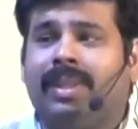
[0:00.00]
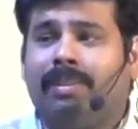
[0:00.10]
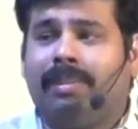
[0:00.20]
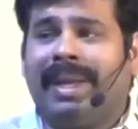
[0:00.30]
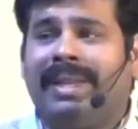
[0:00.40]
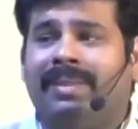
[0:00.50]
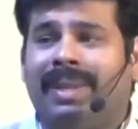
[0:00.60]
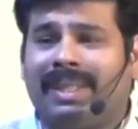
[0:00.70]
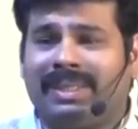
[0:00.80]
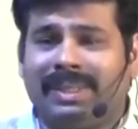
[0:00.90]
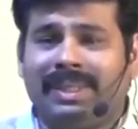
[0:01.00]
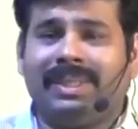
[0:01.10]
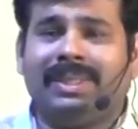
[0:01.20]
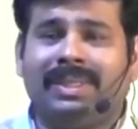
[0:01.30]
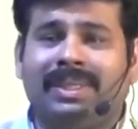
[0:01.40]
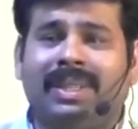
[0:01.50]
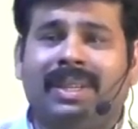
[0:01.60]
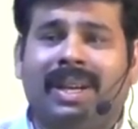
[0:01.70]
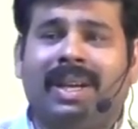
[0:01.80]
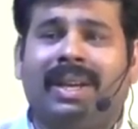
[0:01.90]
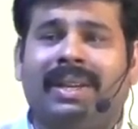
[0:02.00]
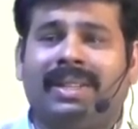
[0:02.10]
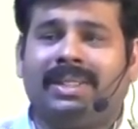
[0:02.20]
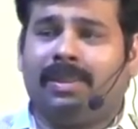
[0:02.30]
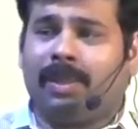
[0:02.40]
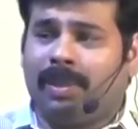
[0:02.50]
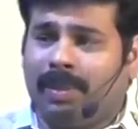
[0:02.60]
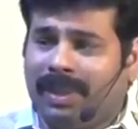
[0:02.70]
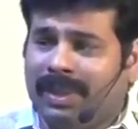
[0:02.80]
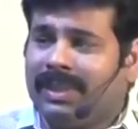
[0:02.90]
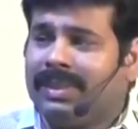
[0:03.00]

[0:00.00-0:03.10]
manual testing are addressed properly